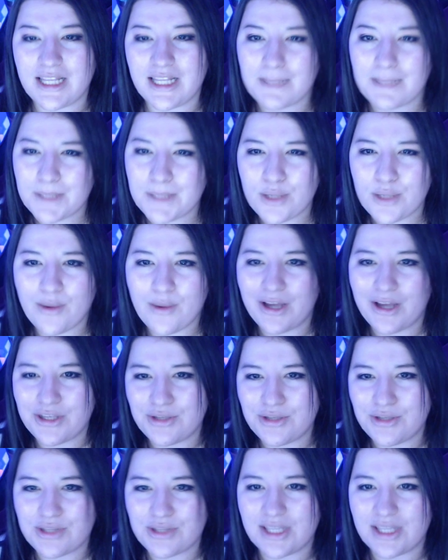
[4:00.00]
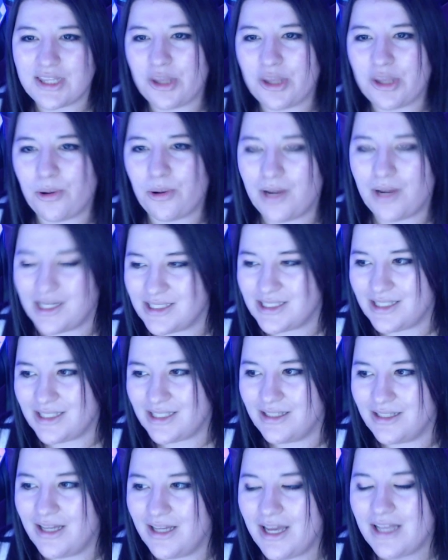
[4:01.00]
me know how you think that they'll
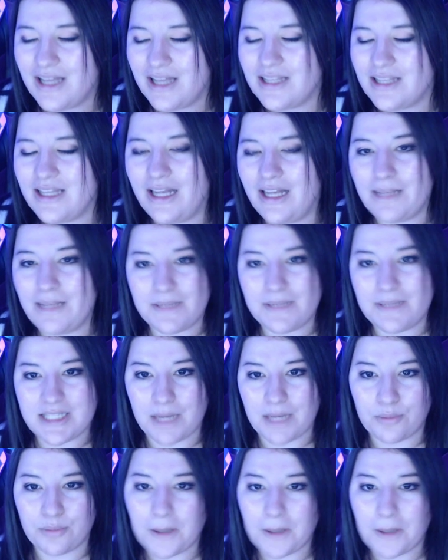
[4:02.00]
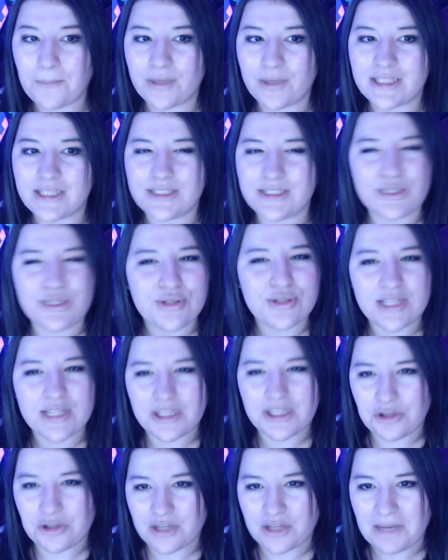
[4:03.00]
handle the limited time wrymprints. Do you think
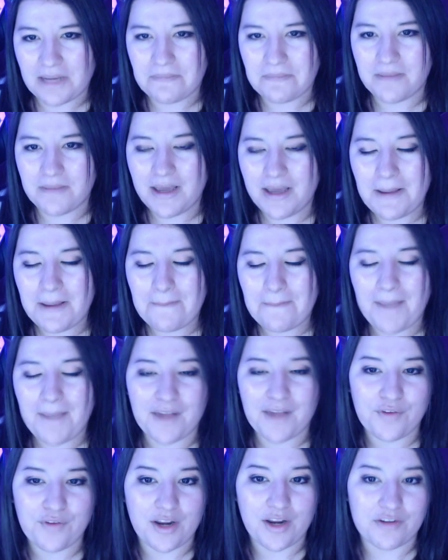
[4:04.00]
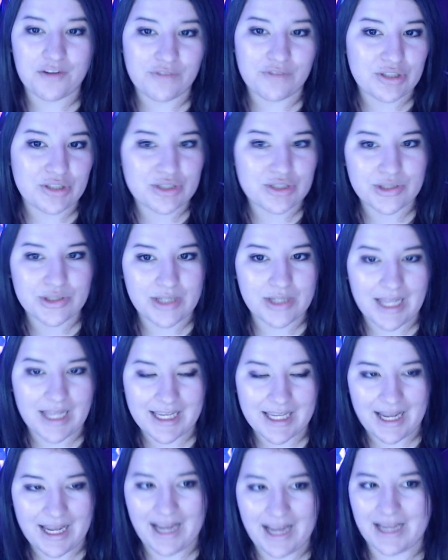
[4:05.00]
that they'll come back for anniversary
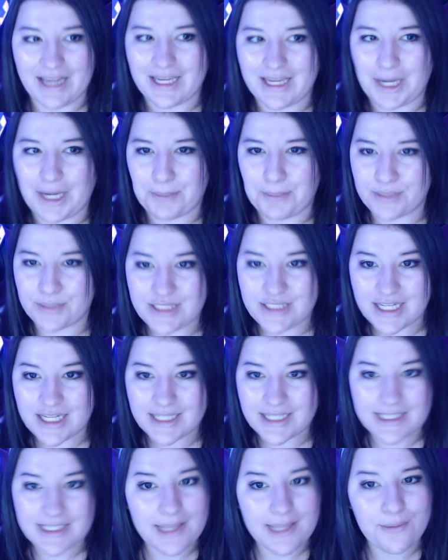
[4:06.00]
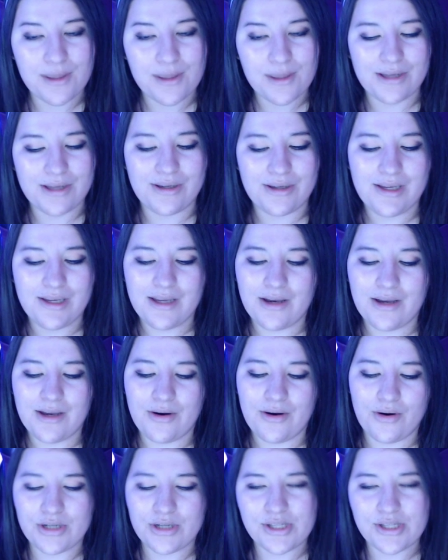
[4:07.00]
like I kind of predict they will?
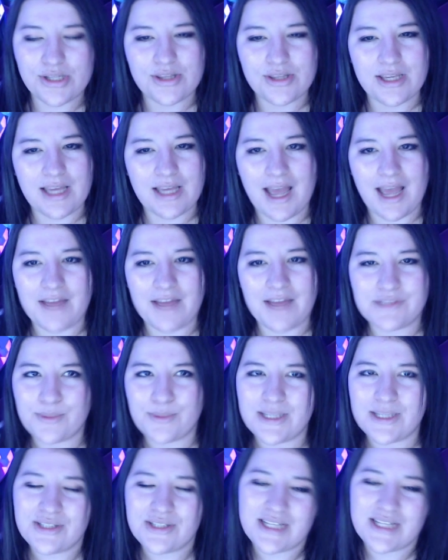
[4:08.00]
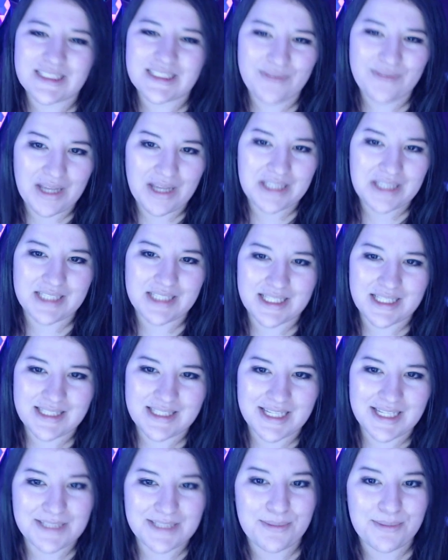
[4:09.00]
Or do you think I have to wait till next Valentine's
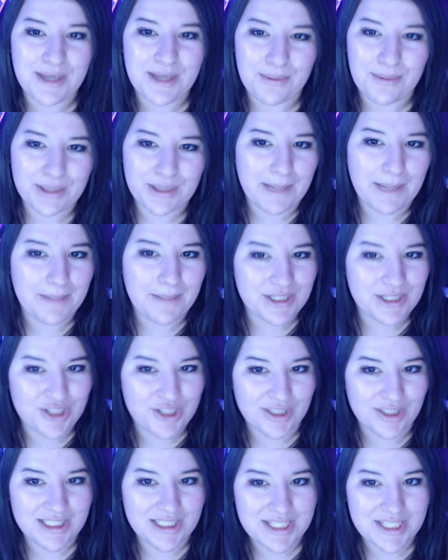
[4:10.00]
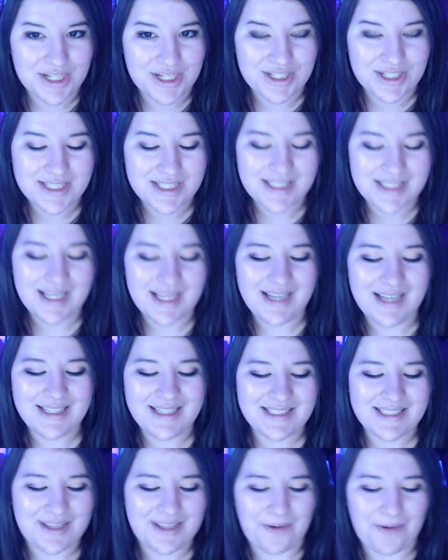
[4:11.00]
Day to be able to get my chocolatiers?
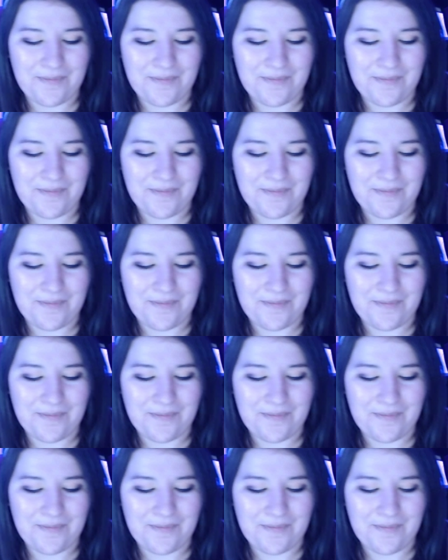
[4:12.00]
So